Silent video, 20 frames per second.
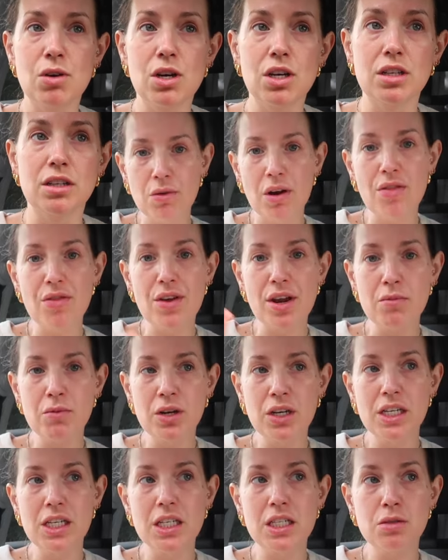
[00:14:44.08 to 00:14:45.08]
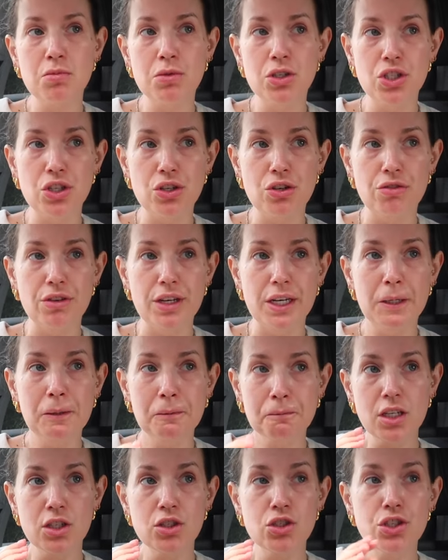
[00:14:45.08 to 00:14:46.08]
one. I then went into Mejuri
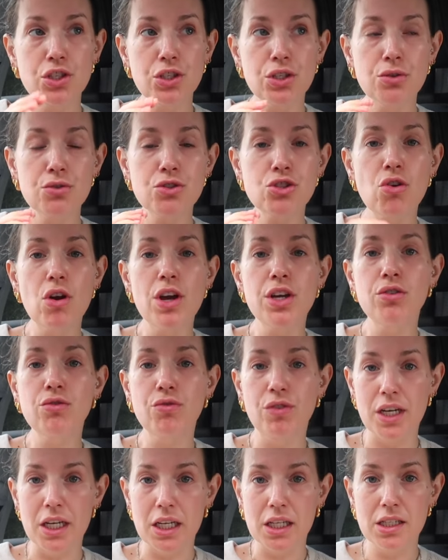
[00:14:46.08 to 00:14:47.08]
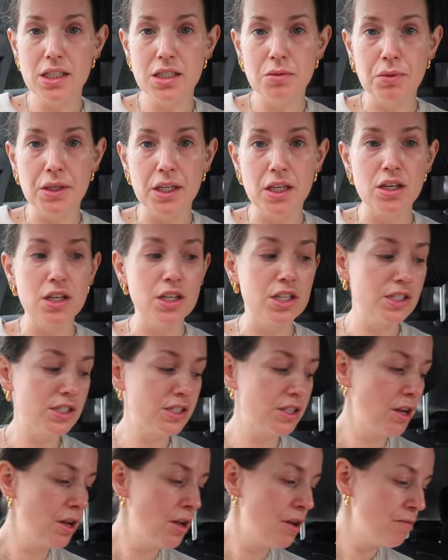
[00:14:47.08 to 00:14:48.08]
to try on rings because